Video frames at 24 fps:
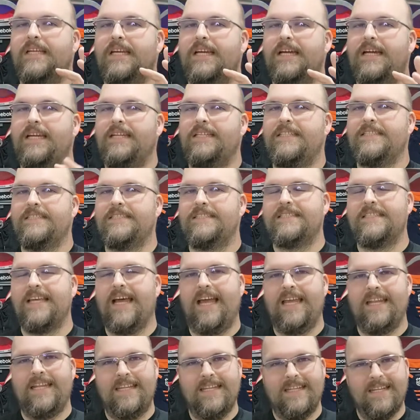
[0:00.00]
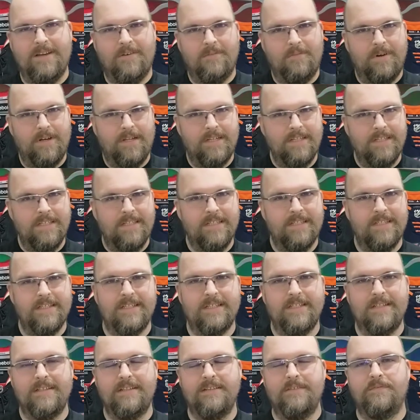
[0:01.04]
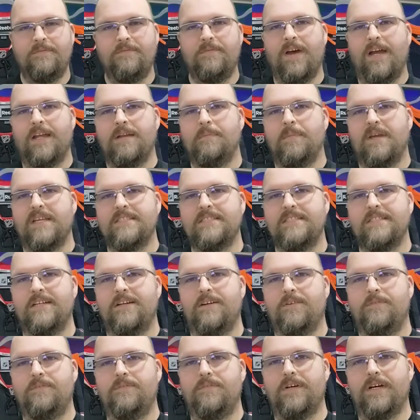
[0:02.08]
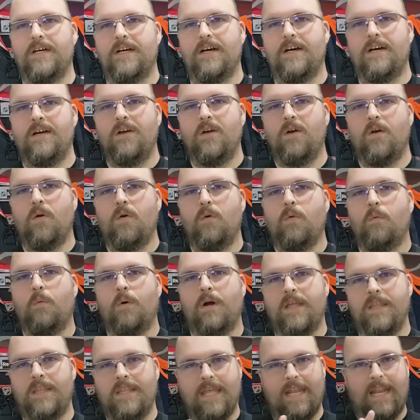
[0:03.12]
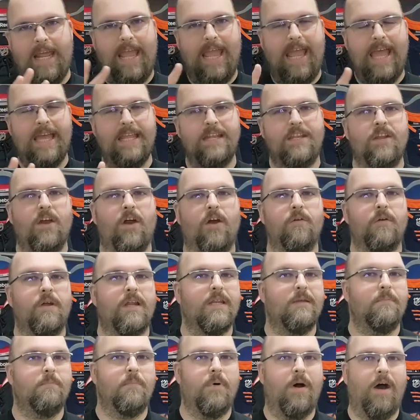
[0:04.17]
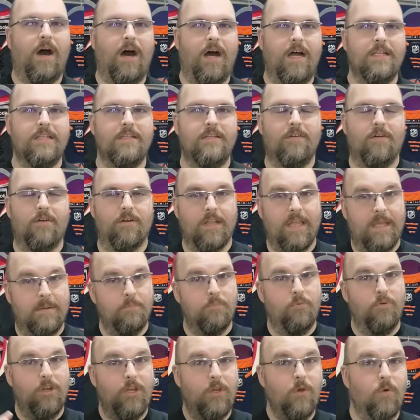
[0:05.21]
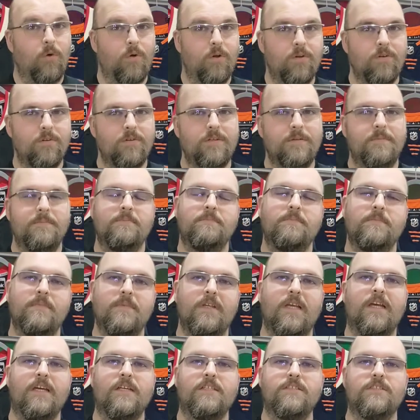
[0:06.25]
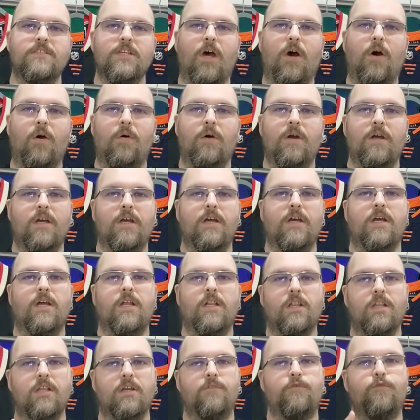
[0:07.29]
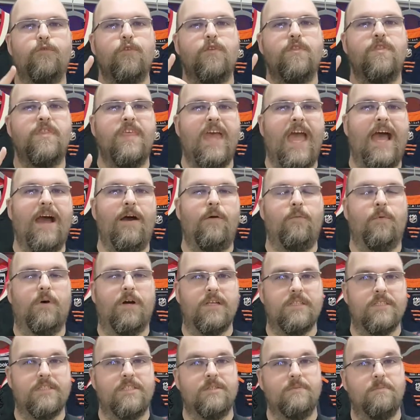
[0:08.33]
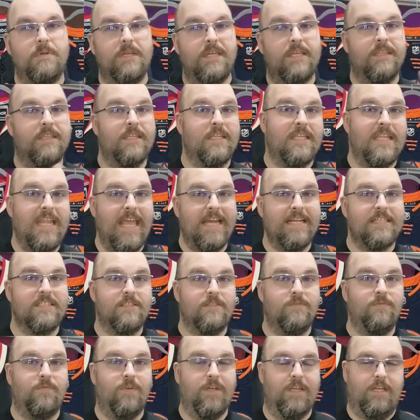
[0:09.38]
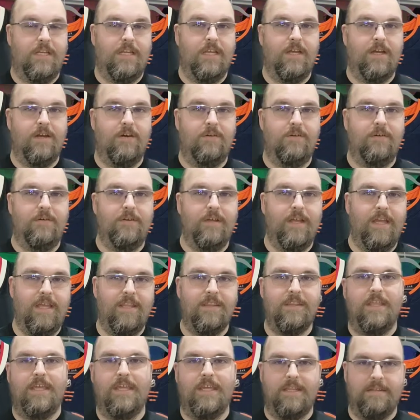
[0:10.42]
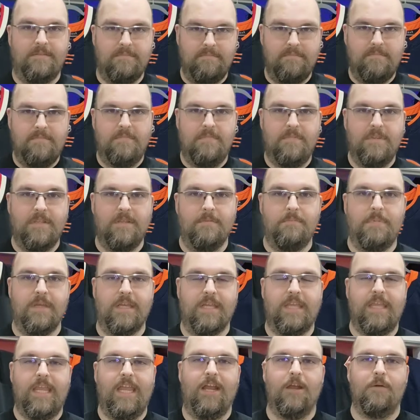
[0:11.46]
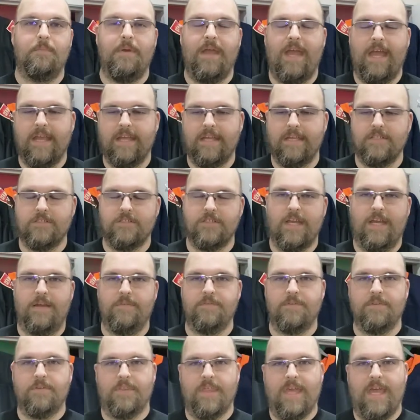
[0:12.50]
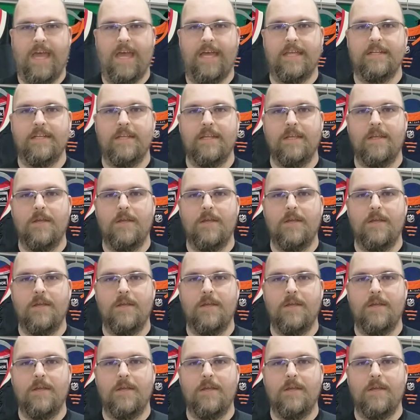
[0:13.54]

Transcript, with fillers: I decided I wanted to find myself uh, one that I hadn't already bought or like pre-ordered. So look for that one to be the next video and then the big care package after that.